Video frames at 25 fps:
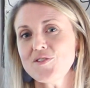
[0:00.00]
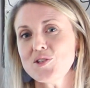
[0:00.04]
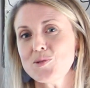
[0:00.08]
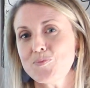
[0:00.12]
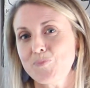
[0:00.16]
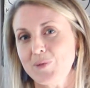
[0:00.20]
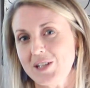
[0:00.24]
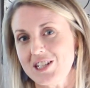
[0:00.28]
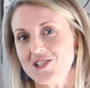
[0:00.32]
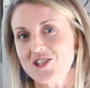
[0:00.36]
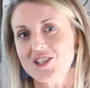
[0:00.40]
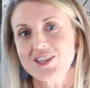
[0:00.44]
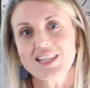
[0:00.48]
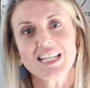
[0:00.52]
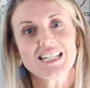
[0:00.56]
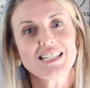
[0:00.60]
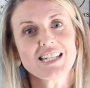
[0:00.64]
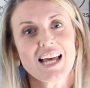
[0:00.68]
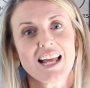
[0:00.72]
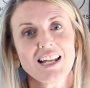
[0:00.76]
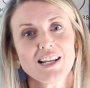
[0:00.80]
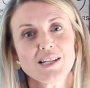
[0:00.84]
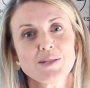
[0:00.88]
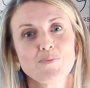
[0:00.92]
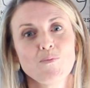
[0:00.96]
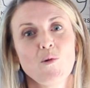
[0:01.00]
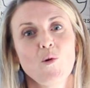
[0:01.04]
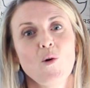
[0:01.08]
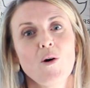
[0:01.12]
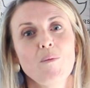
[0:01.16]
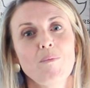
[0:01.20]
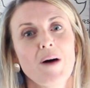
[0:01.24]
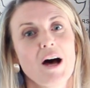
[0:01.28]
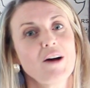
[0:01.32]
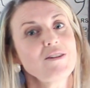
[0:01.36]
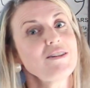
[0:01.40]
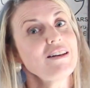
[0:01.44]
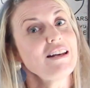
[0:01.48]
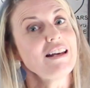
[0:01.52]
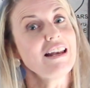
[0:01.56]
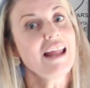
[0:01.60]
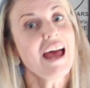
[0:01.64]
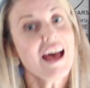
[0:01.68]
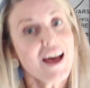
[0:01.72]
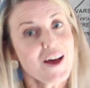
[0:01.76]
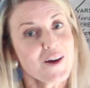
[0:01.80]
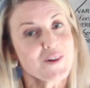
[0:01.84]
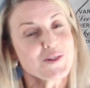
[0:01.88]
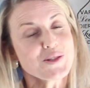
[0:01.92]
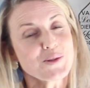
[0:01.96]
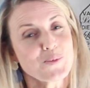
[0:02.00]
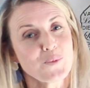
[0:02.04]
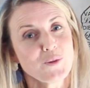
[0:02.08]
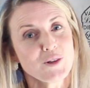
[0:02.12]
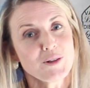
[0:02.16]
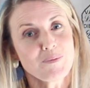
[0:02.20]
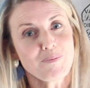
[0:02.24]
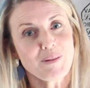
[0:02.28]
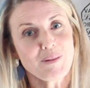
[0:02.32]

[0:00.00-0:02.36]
speech that tell us more about nouns would